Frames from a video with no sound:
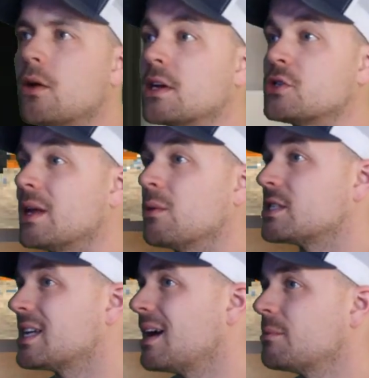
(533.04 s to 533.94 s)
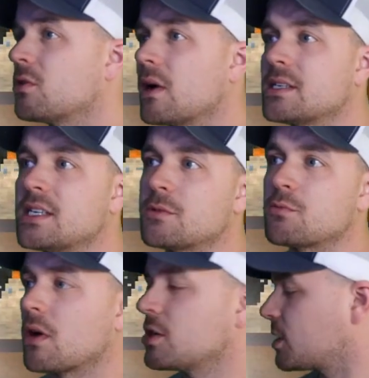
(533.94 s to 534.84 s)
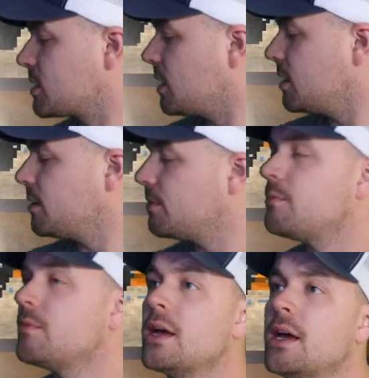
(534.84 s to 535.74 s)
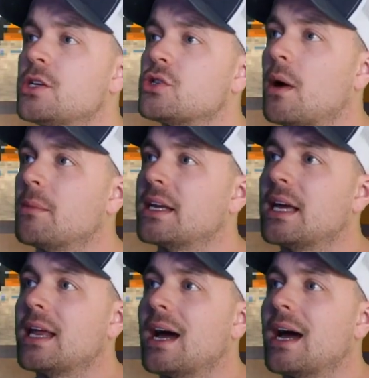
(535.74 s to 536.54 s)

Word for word: Alright, so that was Time Crisis Project Titan. So I'm going to get